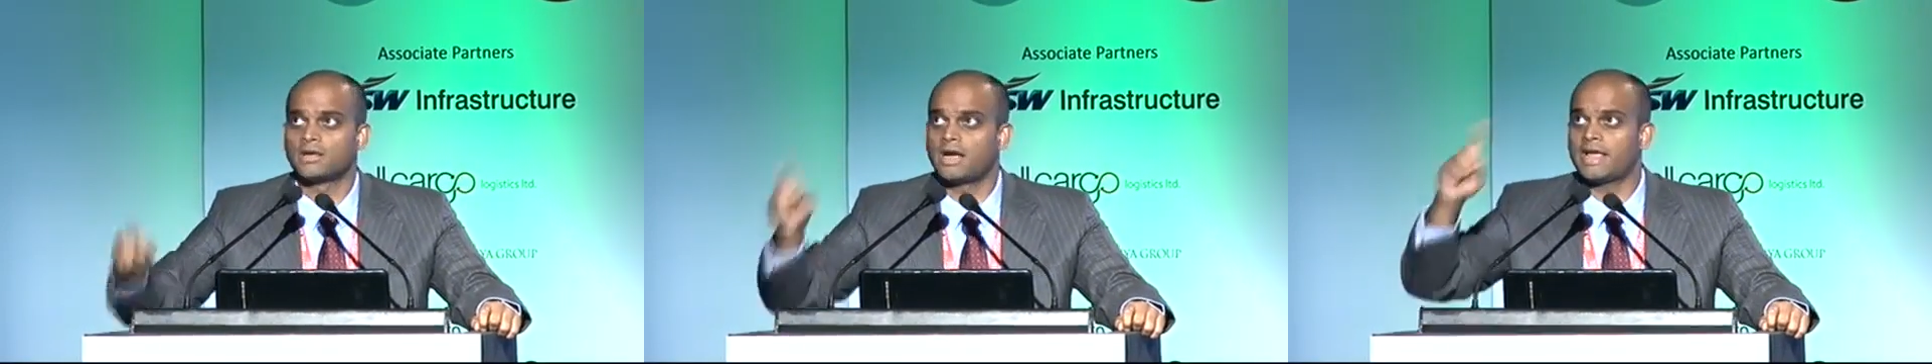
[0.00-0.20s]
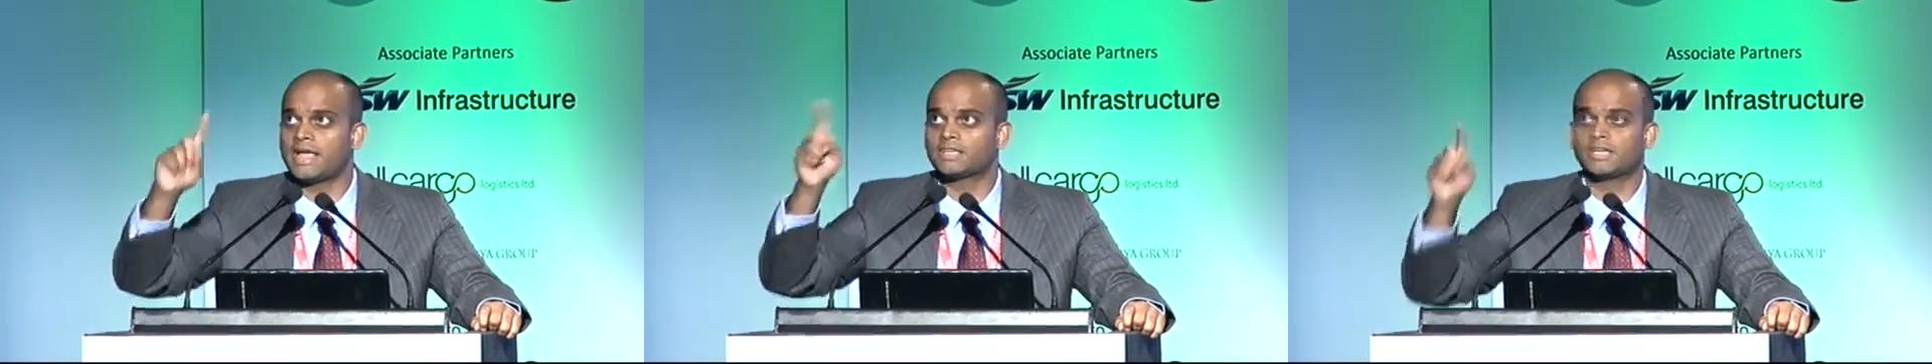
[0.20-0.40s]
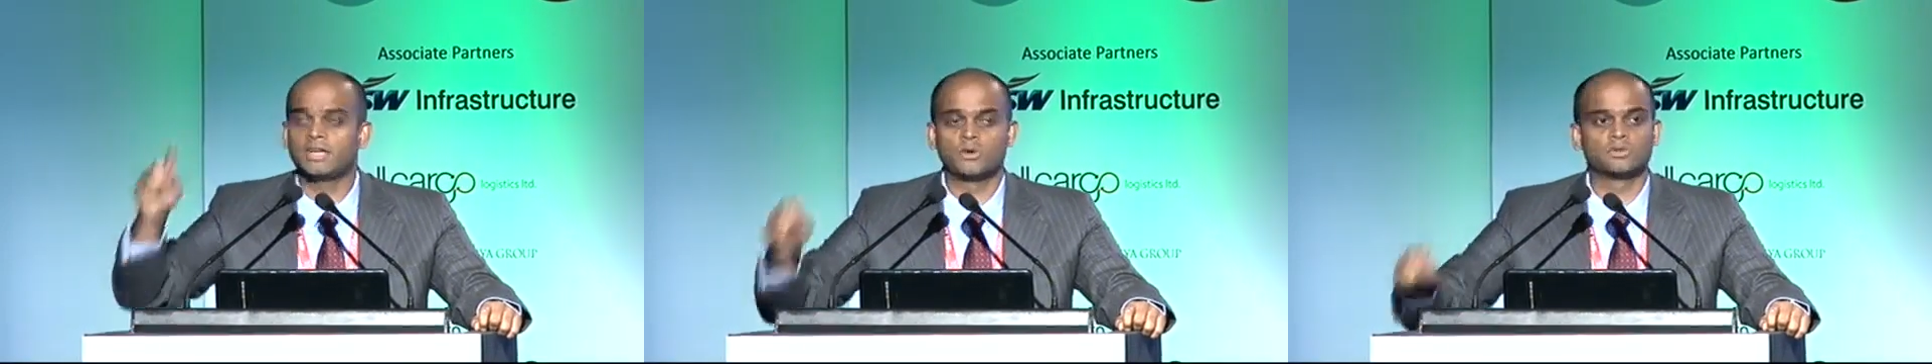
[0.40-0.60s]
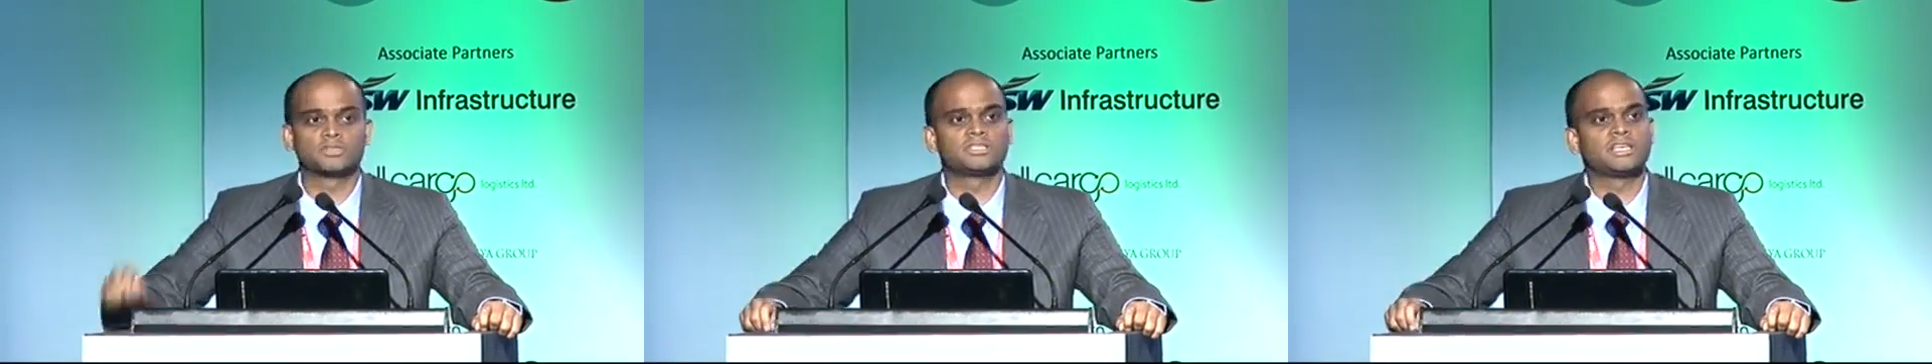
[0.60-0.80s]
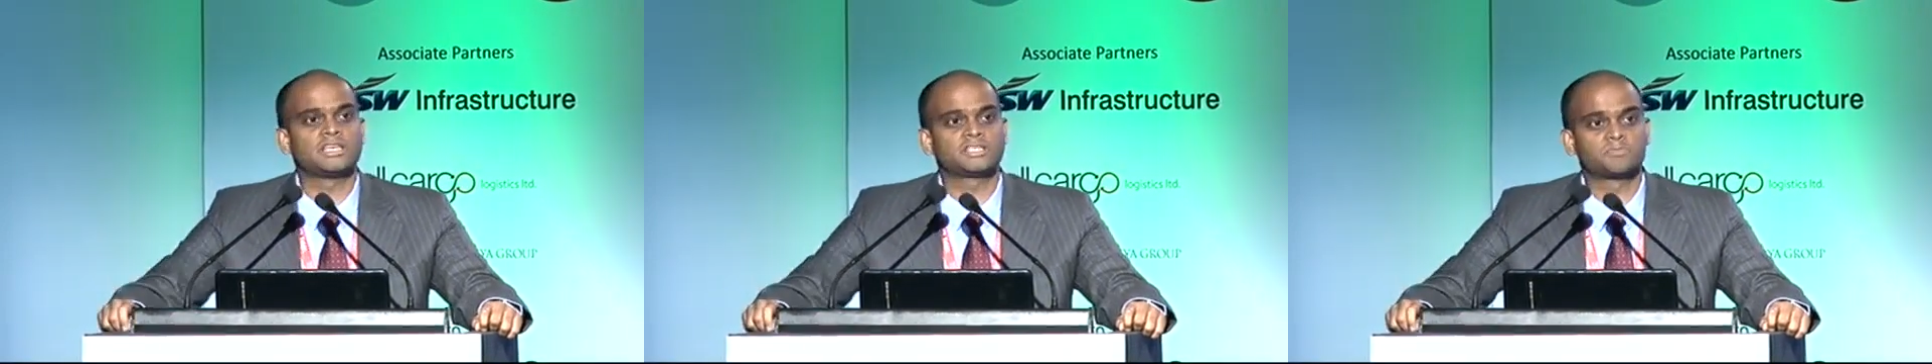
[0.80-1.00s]
I actually
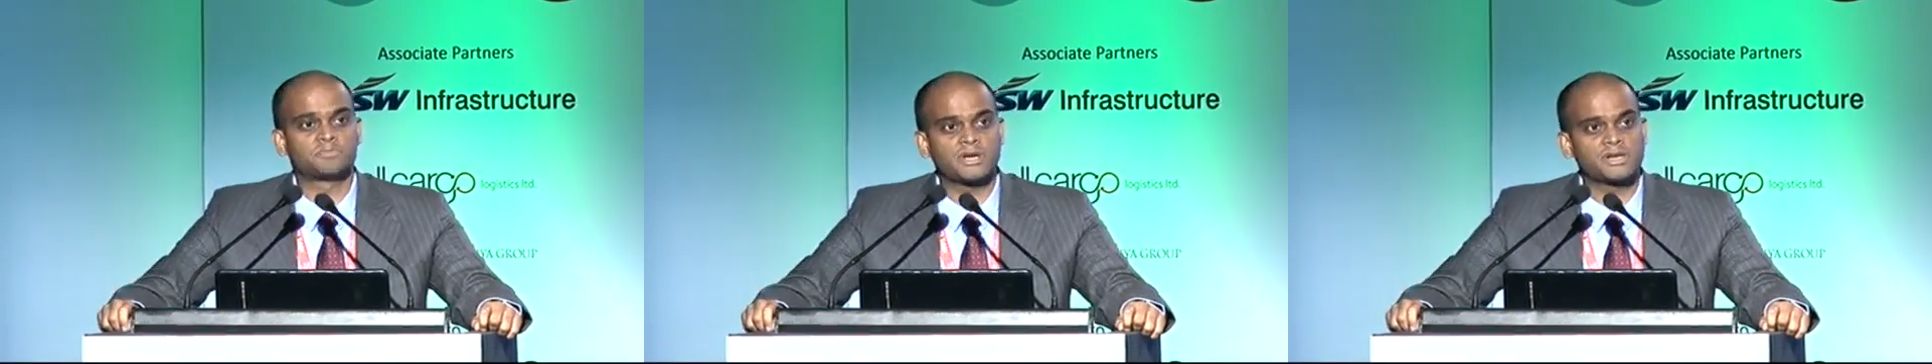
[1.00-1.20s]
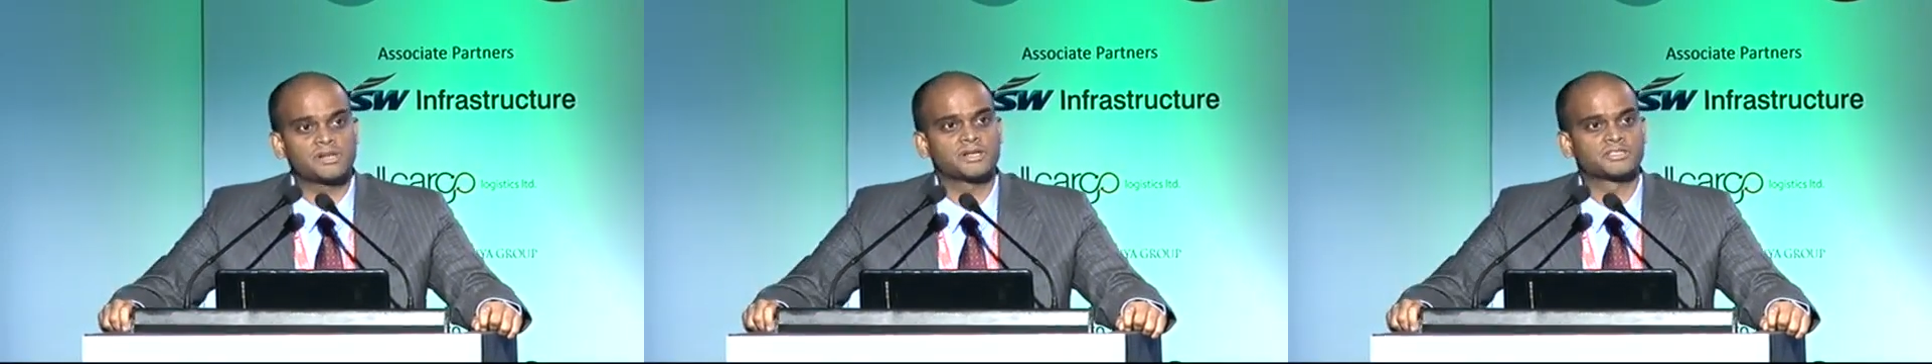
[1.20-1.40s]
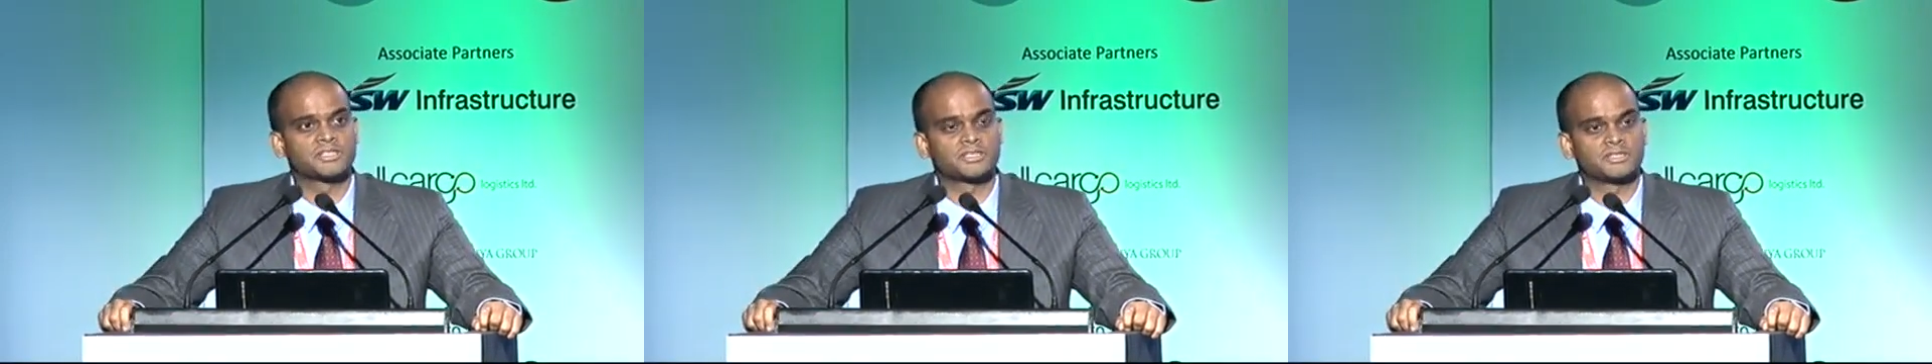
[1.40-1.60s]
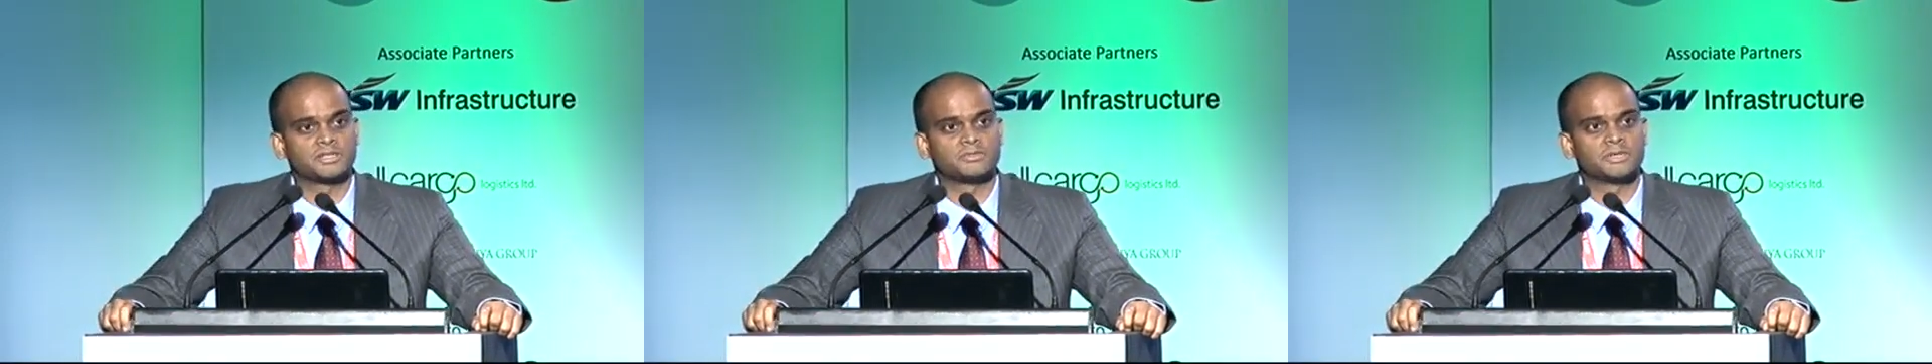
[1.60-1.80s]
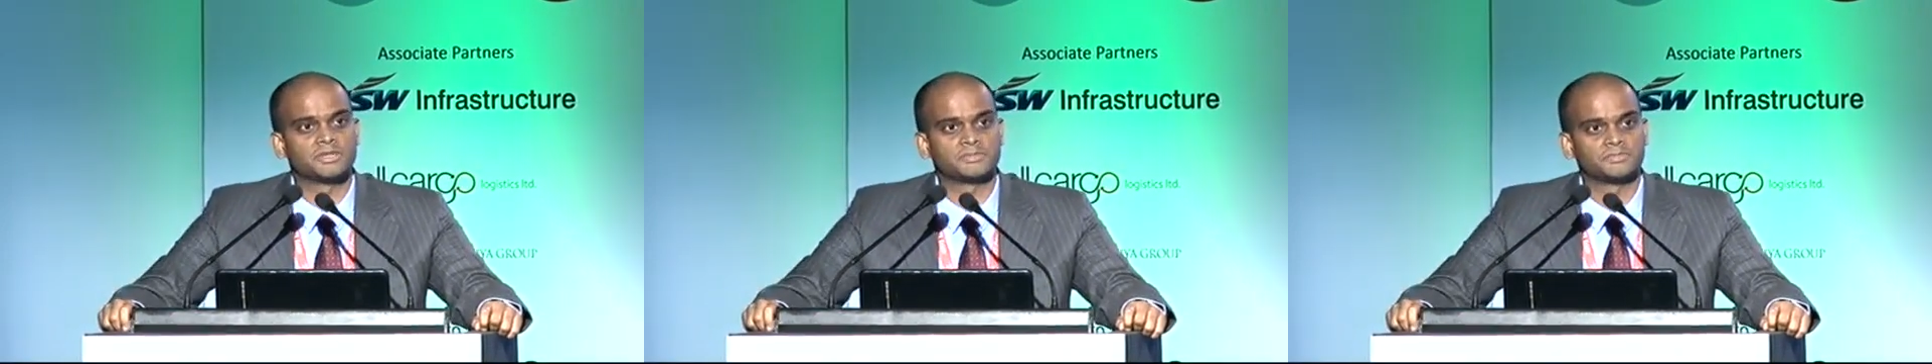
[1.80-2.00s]
don't see a sprinkler
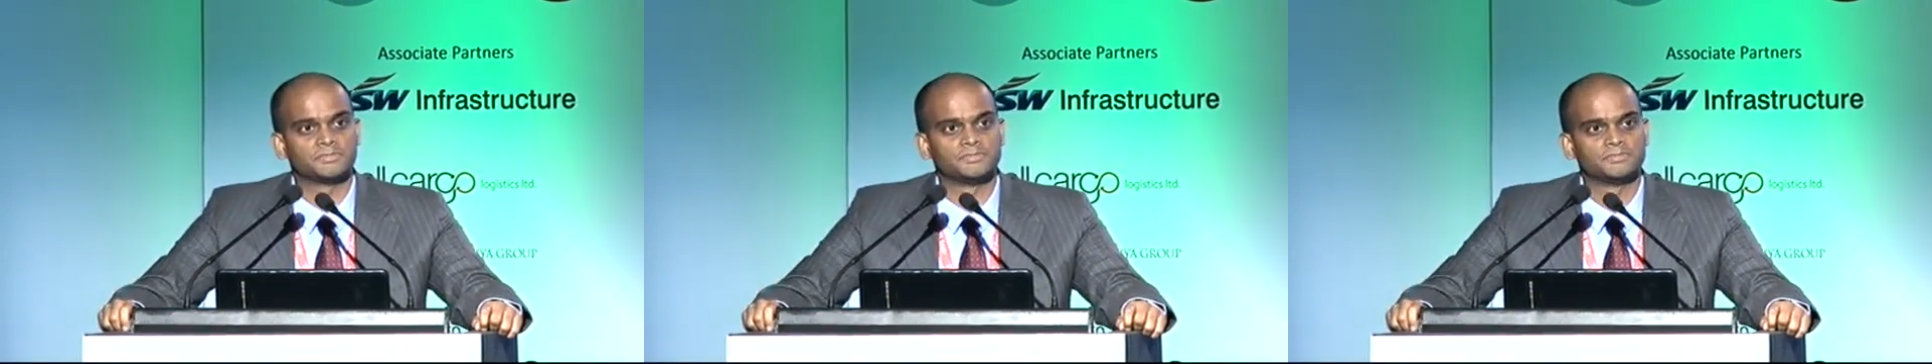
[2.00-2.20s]
system here.